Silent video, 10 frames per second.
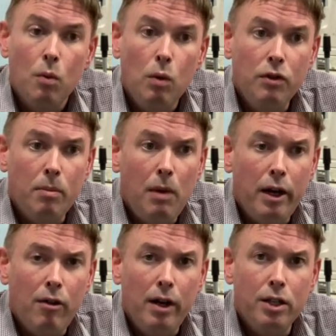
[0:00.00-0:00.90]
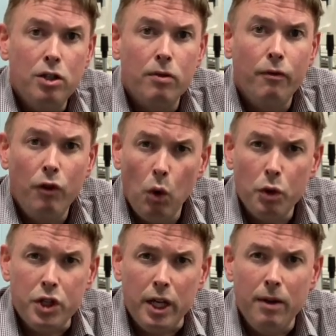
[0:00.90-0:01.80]
We've done MigraLens
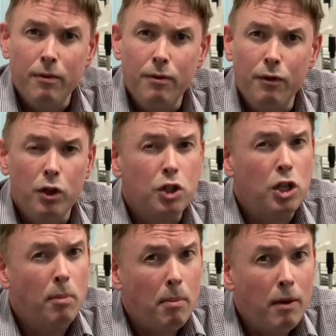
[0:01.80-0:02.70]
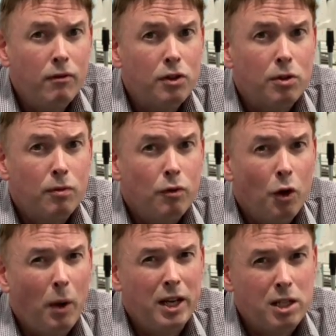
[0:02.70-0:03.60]
40 for the summer months,
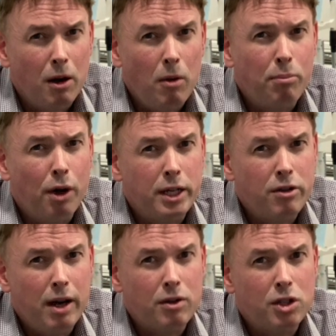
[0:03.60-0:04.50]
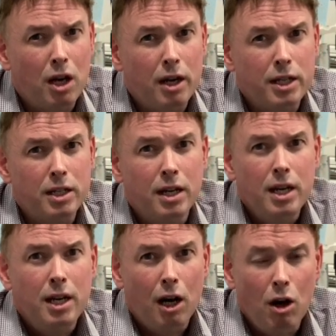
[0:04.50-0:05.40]
for when it's a lot brighter outside,
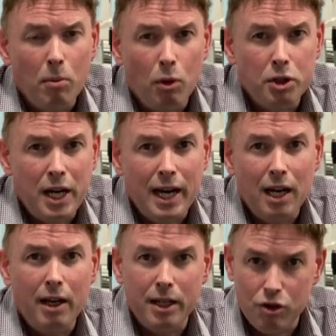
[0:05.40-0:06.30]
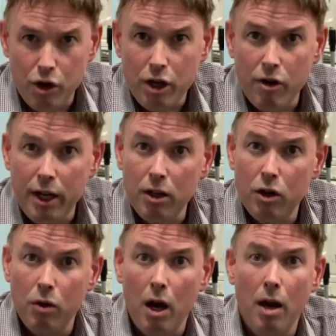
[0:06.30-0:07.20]
a lot more daylight triggering,
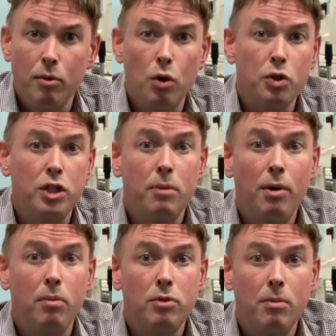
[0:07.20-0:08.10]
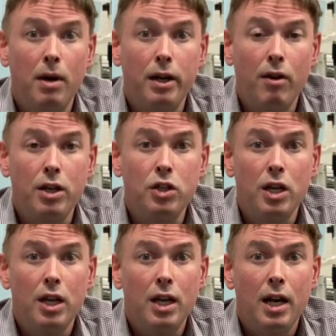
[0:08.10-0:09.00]
causing the problems of migraines.
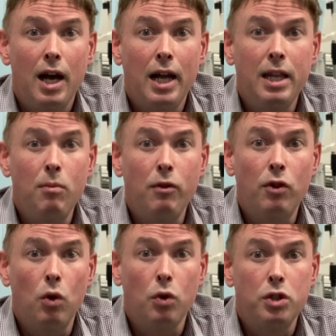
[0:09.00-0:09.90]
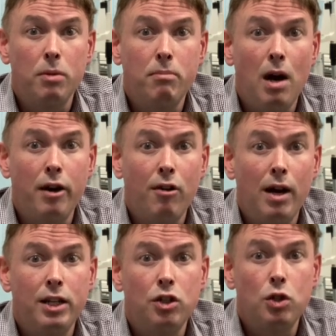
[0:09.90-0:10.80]
And then we've caused the
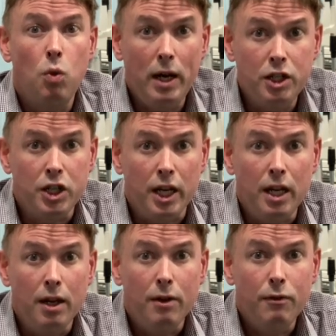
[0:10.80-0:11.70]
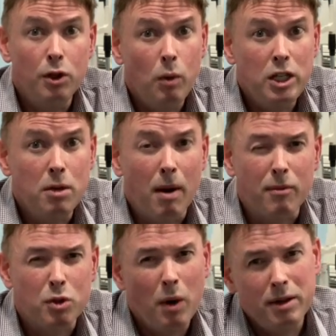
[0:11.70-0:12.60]
MigraLens 20 for the winter
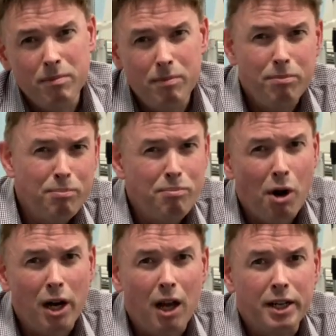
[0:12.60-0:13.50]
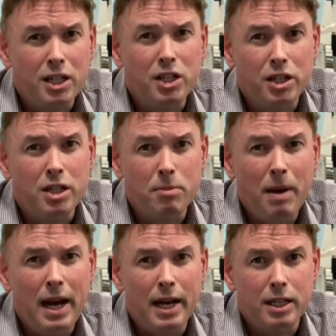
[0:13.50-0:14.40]
months when bright light isn't as
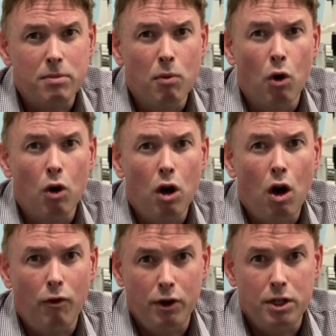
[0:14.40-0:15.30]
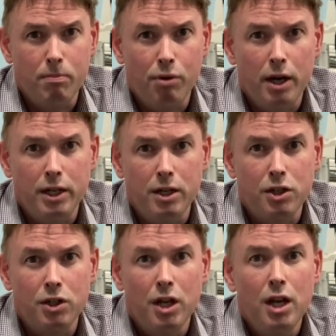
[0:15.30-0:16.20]
bad. It's more office
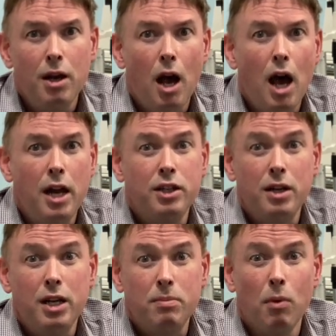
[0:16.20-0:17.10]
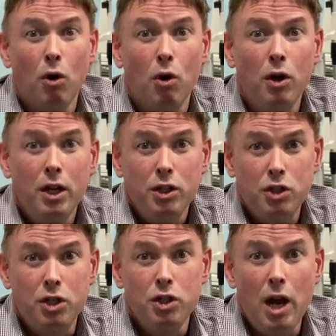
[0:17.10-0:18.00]
brightness and it's more
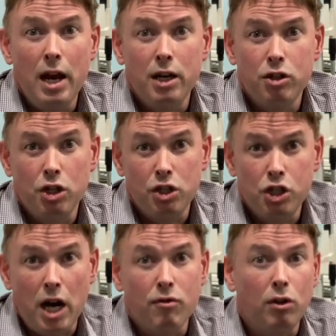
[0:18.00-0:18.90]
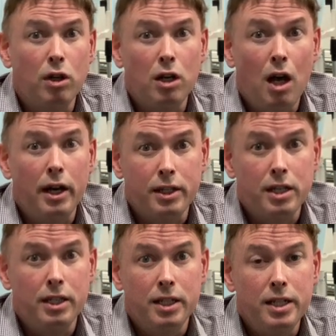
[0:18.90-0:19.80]
just general light
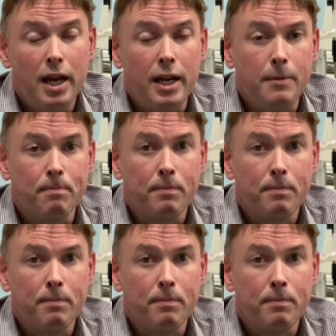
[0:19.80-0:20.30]
in the day.